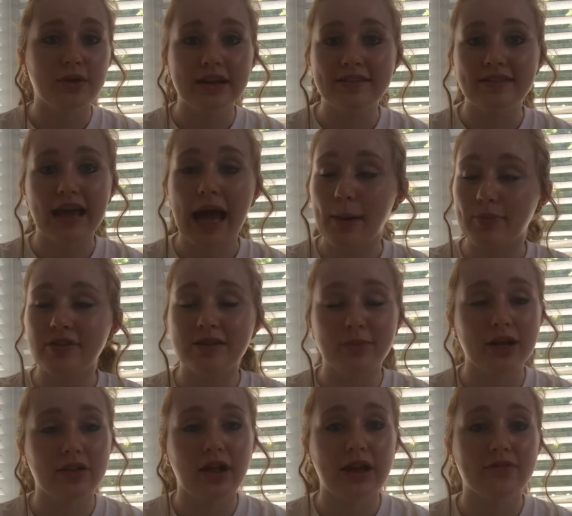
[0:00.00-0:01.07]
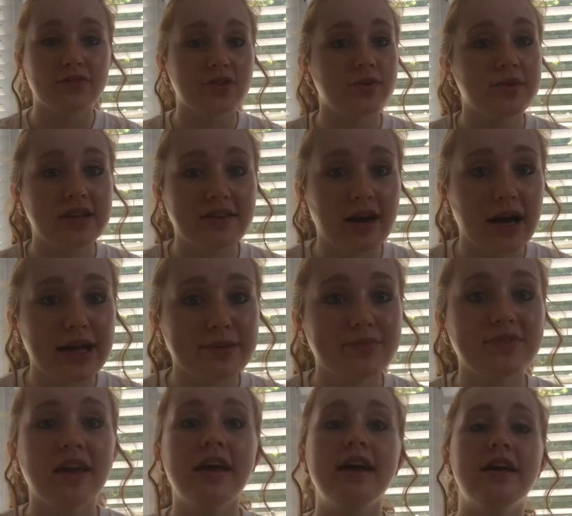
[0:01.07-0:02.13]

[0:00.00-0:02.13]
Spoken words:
It's happened in my life so many times.